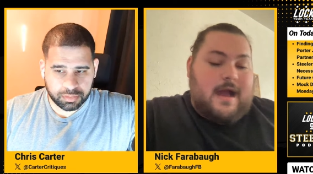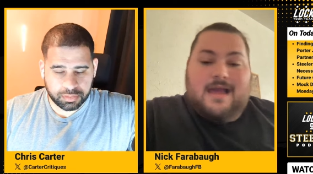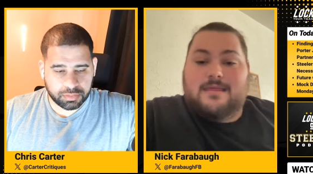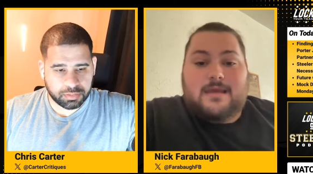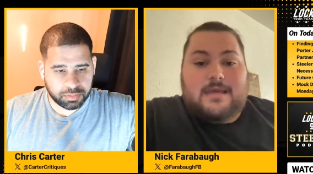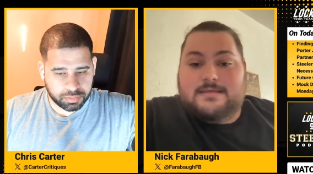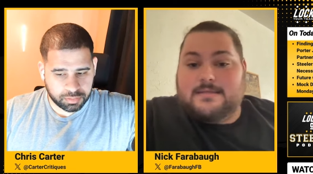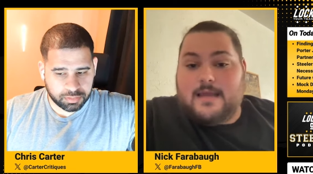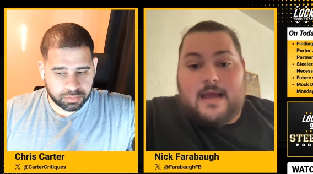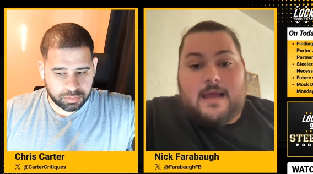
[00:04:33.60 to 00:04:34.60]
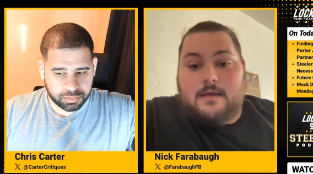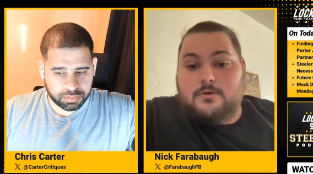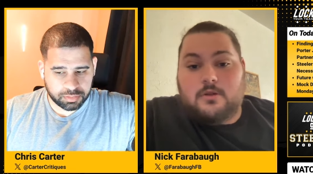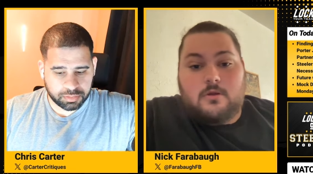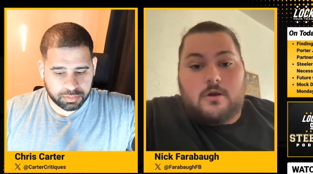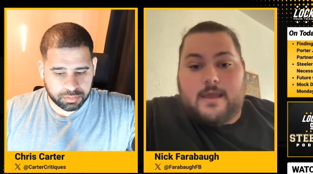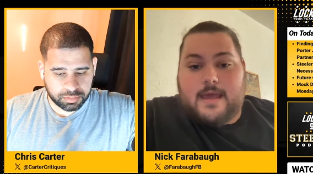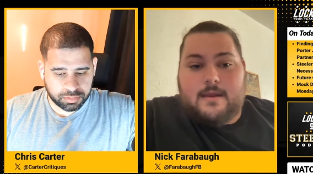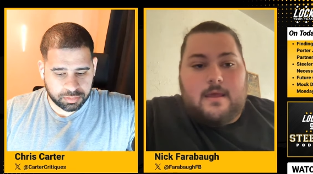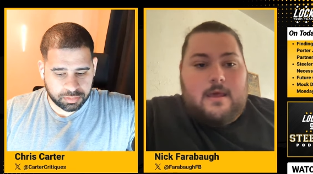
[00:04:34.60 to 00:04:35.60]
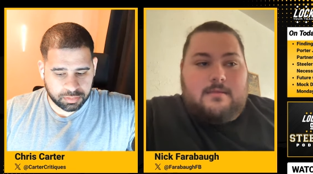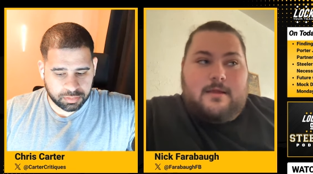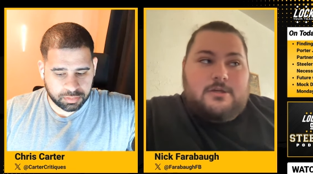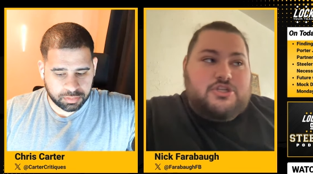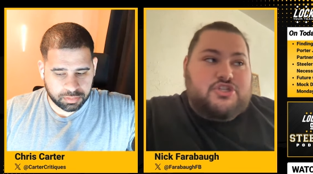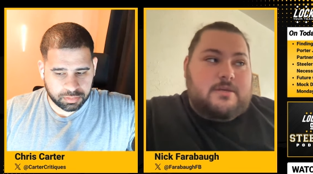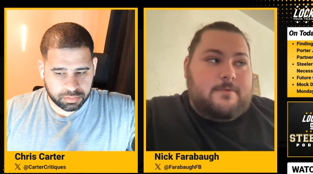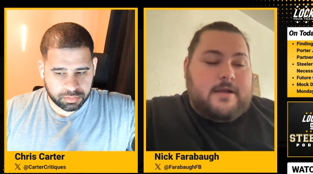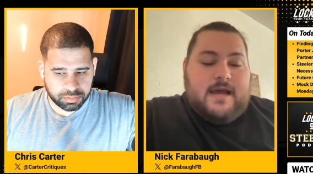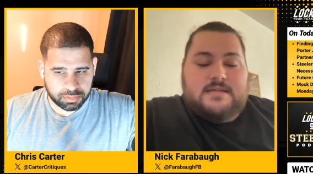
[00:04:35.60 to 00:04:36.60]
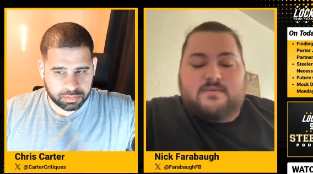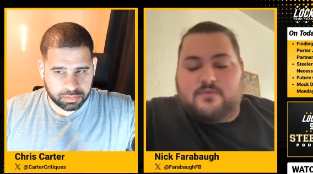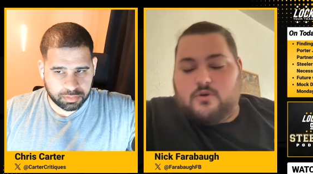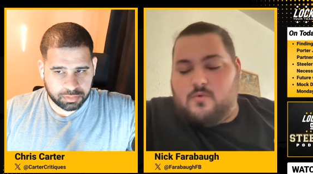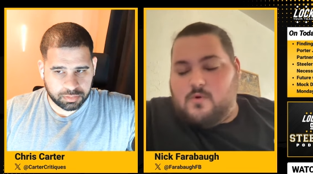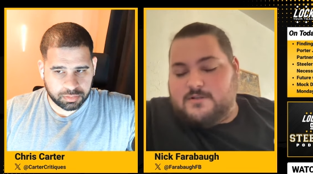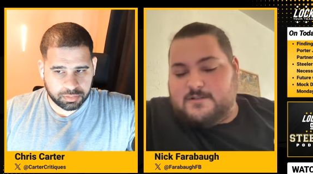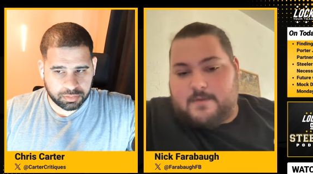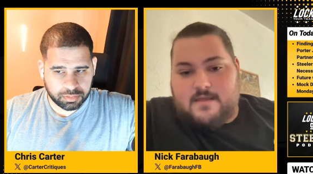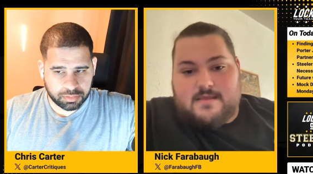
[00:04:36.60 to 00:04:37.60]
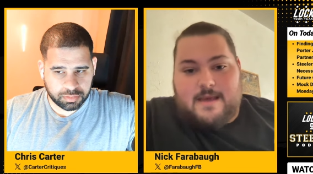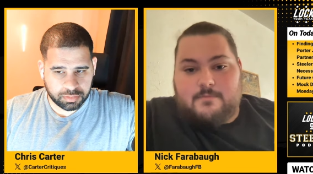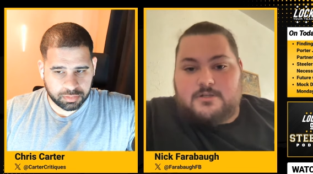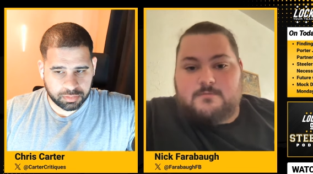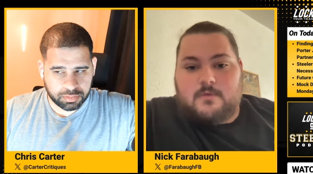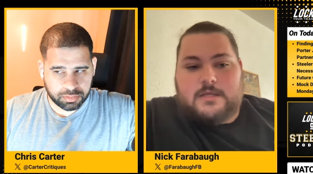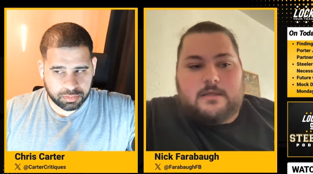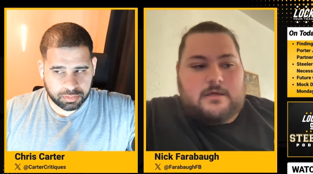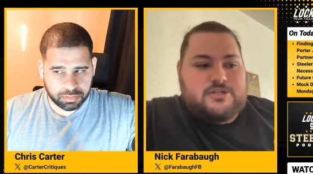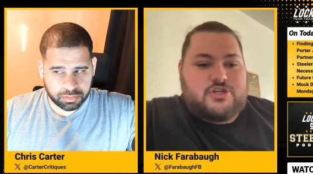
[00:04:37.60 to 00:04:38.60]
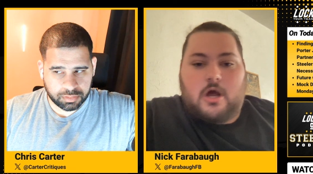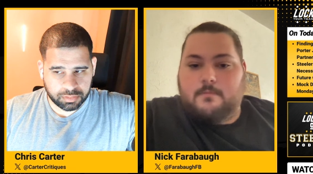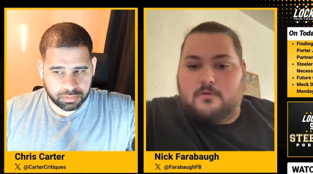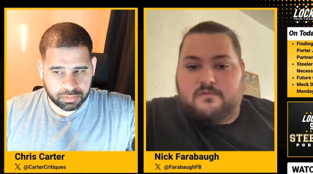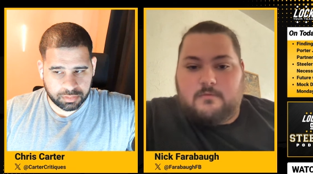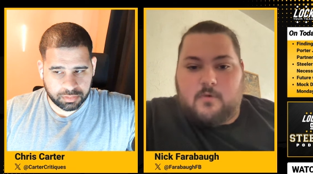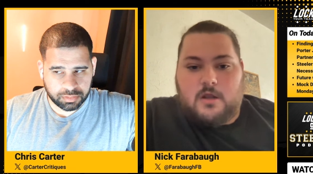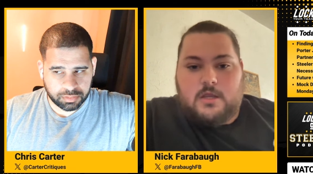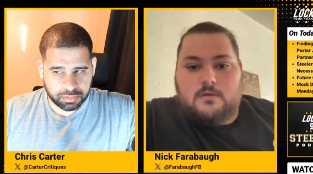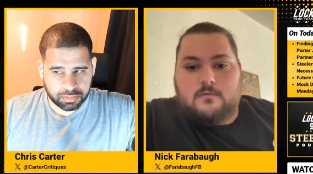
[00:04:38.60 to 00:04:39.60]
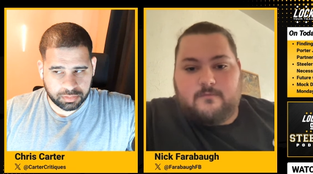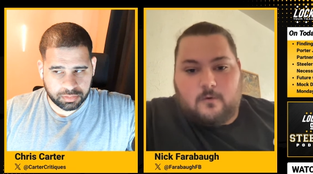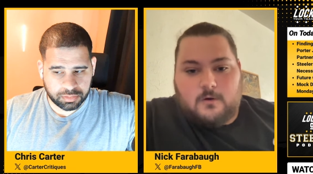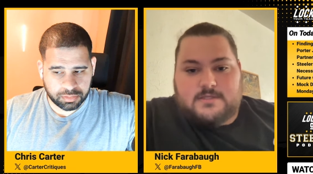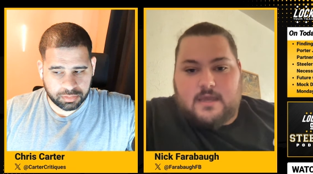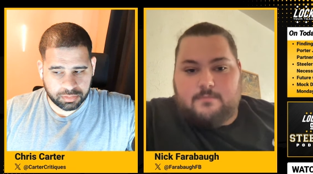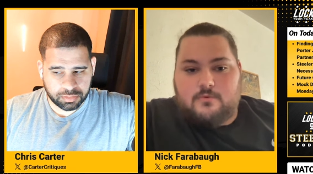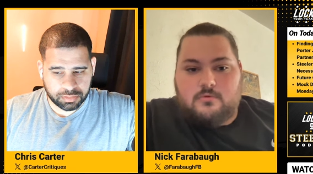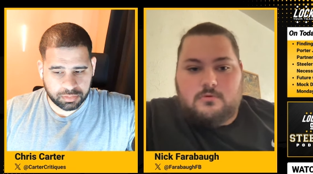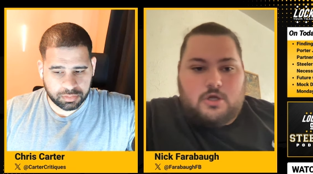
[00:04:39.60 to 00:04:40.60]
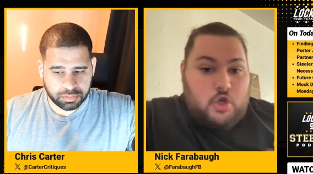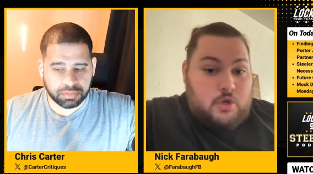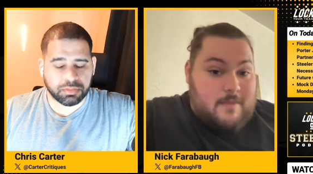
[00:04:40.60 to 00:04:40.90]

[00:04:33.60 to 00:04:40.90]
Speaker 1: I think he's the guy I would look at. There's cheaper guys if you don't want to spend that much money. Uh, Sean Murphy-Bunting, for example, could mm.